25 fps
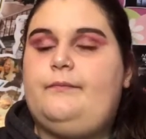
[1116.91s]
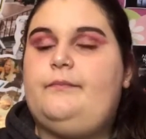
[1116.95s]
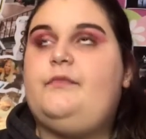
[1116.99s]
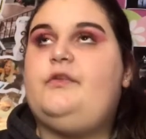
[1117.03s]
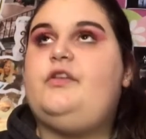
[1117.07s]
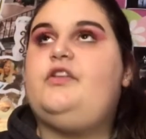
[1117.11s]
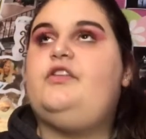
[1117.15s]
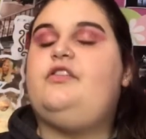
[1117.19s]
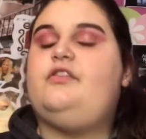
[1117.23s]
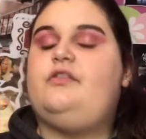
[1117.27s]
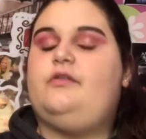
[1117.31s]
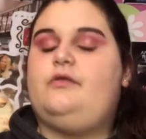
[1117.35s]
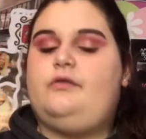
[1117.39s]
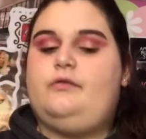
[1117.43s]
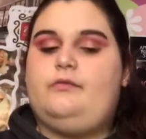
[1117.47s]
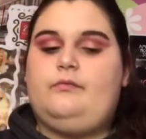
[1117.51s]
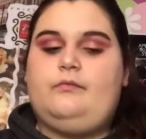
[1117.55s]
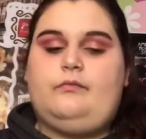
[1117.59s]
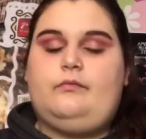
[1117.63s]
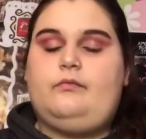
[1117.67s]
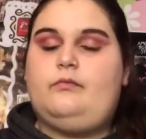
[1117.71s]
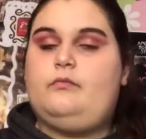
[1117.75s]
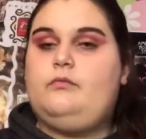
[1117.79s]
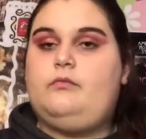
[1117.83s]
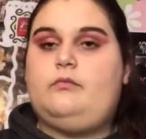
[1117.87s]
It's
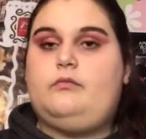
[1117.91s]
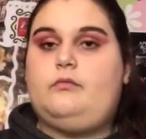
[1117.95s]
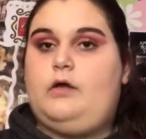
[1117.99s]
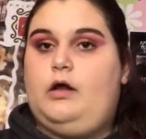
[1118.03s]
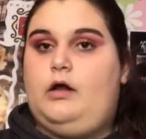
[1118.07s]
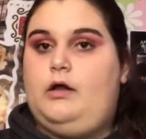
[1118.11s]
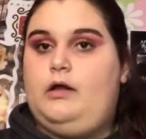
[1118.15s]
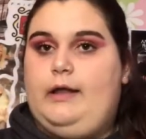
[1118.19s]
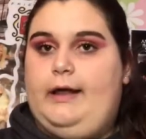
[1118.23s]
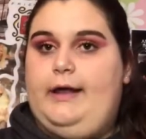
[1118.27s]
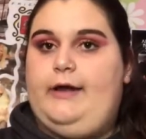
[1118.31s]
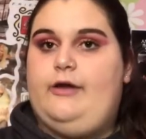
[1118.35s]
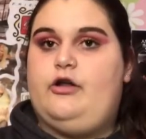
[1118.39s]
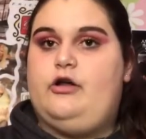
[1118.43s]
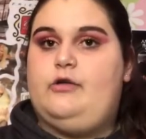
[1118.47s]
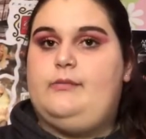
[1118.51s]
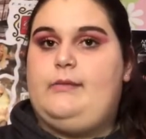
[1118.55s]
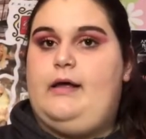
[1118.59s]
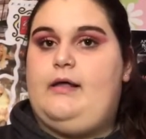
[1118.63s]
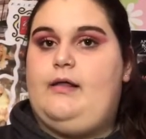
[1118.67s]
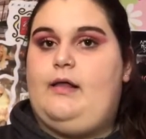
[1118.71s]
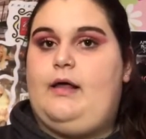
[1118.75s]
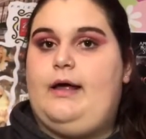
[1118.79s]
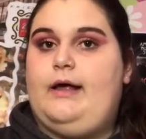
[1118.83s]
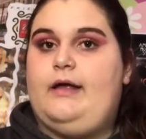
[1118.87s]
later in
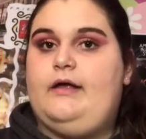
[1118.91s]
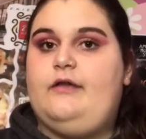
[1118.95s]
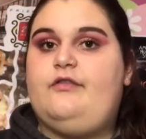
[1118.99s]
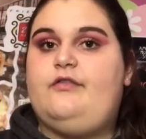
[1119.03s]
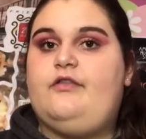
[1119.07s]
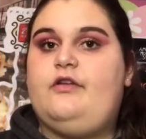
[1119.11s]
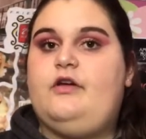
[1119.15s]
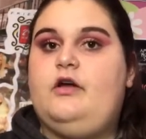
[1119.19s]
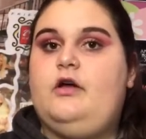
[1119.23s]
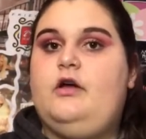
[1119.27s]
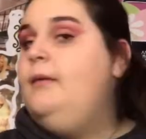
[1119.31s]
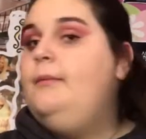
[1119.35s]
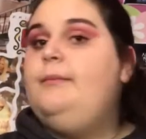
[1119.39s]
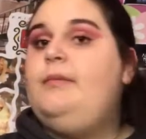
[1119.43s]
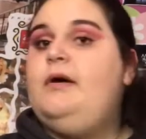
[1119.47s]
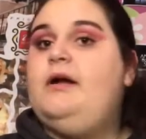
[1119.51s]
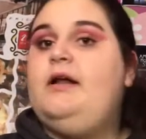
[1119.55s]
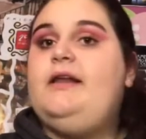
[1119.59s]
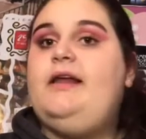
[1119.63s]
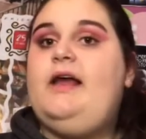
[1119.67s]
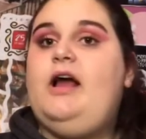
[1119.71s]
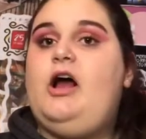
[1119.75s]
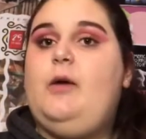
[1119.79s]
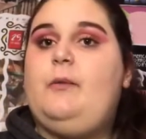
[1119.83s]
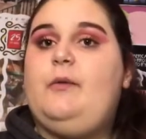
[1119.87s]
my life. But
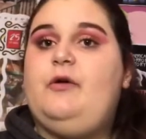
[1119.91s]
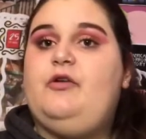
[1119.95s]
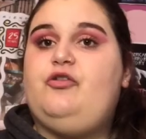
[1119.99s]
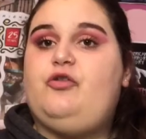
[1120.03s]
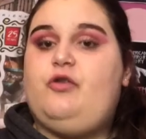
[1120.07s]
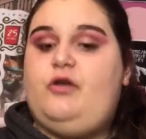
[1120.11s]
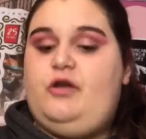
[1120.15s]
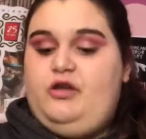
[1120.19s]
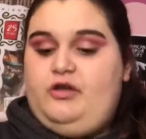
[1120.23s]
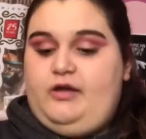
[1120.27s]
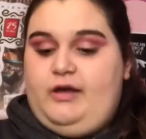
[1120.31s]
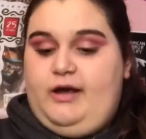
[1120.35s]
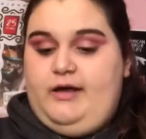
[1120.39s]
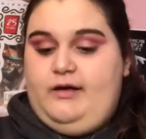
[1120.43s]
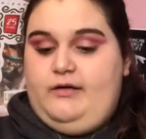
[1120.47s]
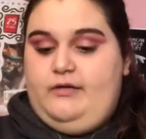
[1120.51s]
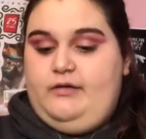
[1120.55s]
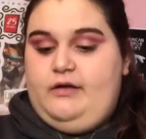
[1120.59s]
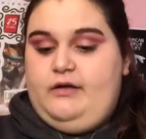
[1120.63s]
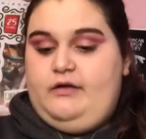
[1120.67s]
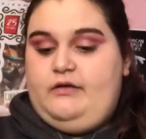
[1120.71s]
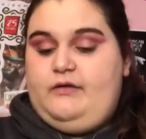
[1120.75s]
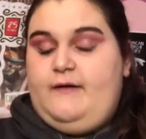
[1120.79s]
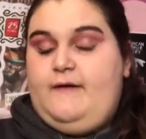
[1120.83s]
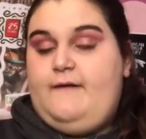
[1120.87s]
yeah, I hope you enjoyed
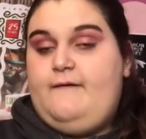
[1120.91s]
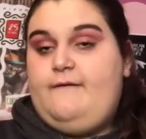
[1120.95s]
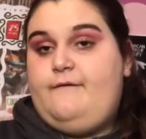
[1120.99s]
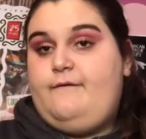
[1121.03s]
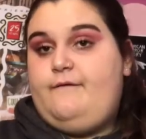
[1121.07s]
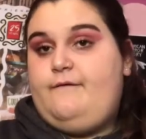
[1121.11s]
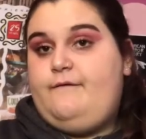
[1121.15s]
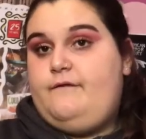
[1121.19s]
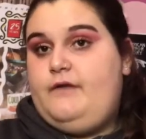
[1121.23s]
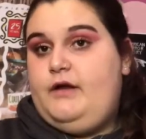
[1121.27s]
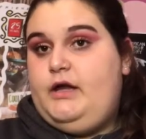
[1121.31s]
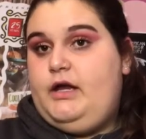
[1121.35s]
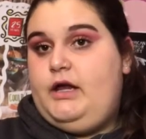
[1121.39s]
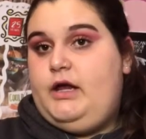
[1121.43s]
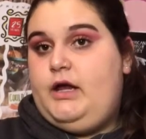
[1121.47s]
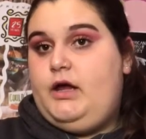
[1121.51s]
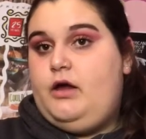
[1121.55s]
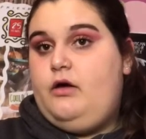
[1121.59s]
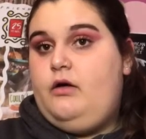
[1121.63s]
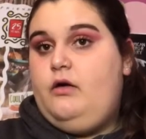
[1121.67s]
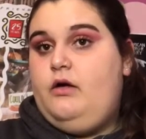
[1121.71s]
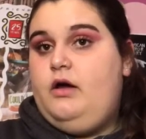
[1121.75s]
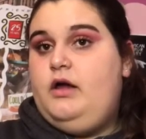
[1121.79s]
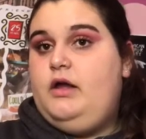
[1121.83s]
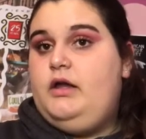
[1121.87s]
this
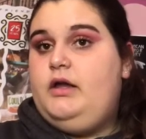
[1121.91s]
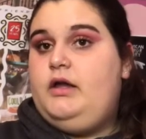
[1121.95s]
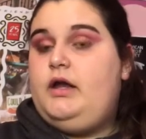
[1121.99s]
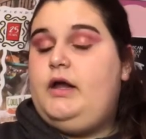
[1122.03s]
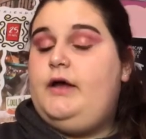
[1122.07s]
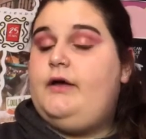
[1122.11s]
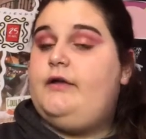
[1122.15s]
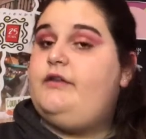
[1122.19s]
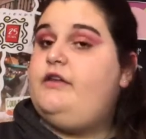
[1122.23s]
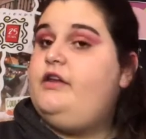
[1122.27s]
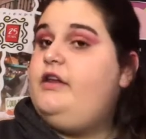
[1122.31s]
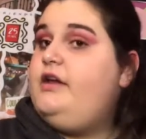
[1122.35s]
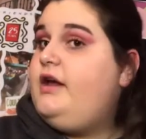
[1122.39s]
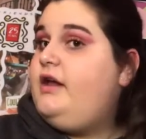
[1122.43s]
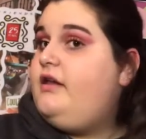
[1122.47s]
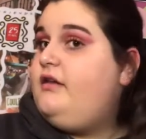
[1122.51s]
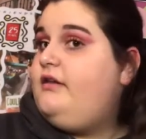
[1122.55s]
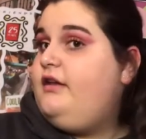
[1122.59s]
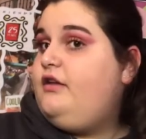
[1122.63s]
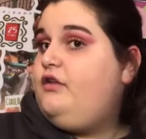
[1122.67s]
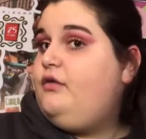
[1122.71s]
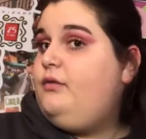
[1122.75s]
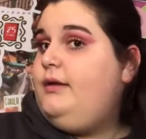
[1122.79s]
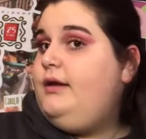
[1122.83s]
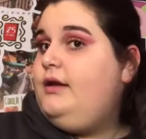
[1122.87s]
video, and I'll see you guys
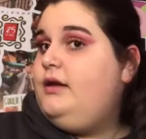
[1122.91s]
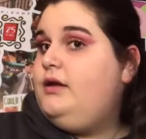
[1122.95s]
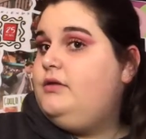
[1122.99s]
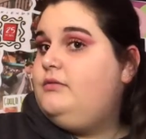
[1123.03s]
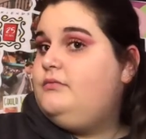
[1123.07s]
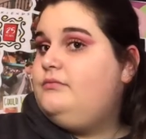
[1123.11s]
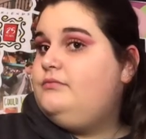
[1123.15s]
next week.